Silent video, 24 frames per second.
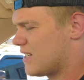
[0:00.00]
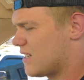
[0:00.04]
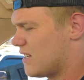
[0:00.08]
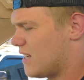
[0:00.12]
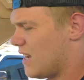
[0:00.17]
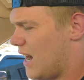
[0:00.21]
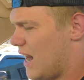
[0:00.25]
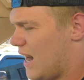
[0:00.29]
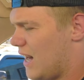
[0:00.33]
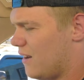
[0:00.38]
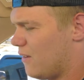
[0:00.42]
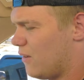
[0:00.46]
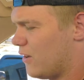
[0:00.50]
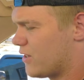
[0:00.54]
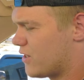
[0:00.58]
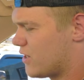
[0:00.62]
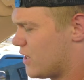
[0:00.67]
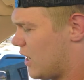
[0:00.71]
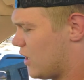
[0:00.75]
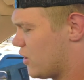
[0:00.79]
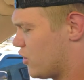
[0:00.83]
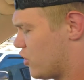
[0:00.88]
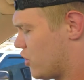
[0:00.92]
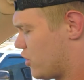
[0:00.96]

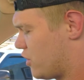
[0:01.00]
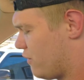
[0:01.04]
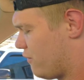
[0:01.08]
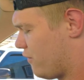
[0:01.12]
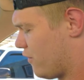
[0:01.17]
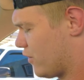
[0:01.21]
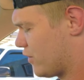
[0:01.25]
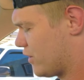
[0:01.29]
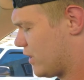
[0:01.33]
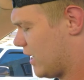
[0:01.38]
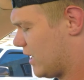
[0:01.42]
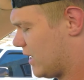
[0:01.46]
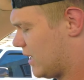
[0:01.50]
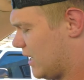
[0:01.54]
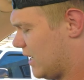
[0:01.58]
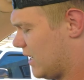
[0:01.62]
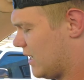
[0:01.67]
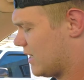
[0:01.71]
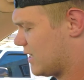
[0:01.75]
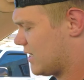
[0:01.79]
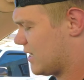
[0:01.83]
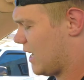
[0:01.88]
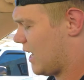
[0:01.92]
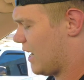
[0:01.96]
not just a first aid
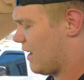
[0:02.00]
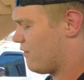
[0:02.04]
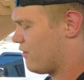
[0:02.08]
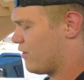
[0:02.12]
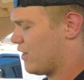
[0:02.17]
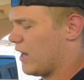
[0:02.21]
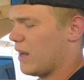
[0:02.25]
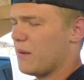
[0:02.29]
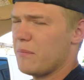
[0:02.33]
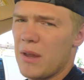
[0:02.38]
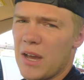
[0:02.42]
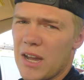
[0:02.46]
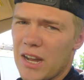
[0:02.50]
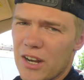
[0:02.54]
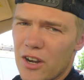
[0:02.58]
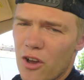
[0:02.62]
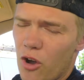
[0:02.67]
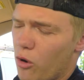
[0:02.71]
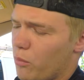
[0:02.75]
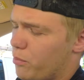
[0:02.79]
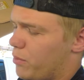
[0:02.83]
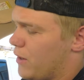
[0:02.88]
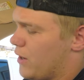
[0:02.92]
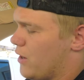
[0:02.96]
kit, it's got everything. I'm not
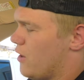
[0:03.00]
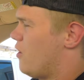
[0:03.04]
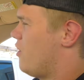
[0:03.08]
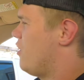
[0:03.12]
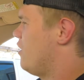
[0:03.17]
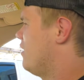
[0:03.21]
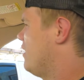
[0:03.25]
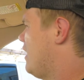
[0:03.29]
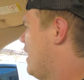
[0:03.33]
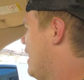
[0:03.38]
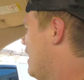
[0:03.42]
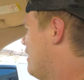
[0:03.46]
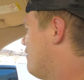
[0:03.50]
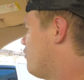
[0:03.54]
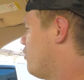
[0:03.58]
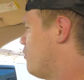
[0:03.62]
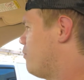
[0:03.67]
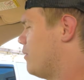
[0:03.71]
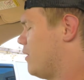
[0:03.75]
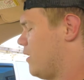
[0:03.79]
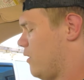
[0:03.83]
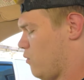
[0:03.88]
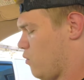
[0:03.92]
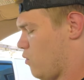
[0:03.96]
gonna open it all. I have
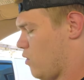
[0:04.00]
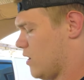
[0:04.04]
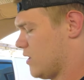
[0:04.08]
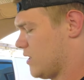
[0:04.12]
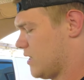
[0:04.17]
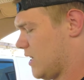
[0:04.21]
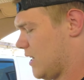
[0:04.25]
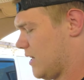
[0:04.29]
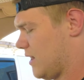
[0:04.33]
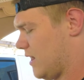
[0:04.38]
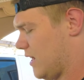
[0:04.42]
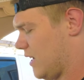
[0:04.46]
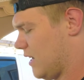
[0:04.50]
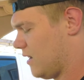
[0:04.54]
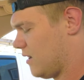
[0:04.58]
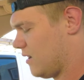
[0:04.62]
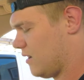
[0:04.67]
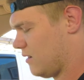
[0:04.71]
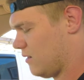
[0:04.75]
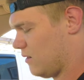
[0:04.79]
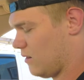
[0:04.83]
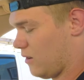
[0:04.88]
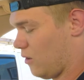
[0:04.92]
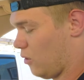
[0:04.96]
opened it once, I
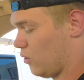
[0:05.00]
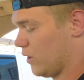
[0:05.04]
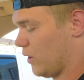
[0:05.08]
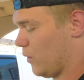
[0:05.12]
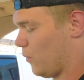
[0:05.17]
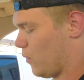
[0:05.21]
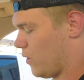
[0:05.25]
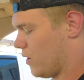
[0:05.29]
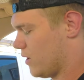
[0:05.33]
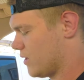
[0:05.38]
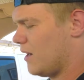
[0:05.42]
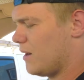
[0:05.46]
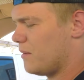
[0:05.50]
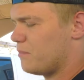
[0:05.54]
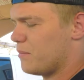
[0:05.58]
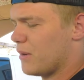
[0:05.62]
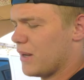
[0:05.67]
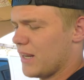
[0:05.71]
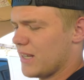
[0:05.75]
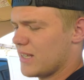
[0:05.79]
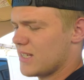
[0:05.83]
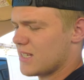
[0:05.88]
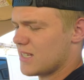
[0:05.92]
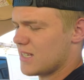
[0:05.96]
think, only once.
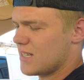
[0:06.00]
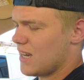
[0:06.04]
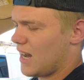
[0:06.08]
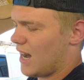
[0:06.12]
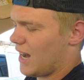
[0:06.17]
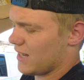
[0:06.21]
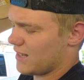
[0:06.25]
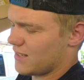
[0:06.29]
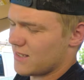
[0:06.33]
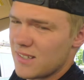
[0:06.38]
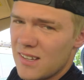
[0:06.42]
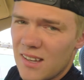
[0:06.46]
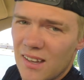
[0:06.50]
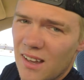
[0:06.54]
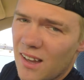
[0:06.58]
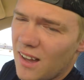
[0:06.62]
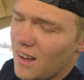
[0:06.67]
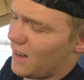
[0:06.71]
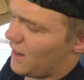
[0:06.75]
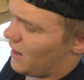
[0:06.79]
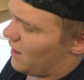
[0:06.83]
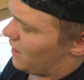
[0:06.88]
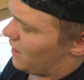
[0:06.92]
But it's got a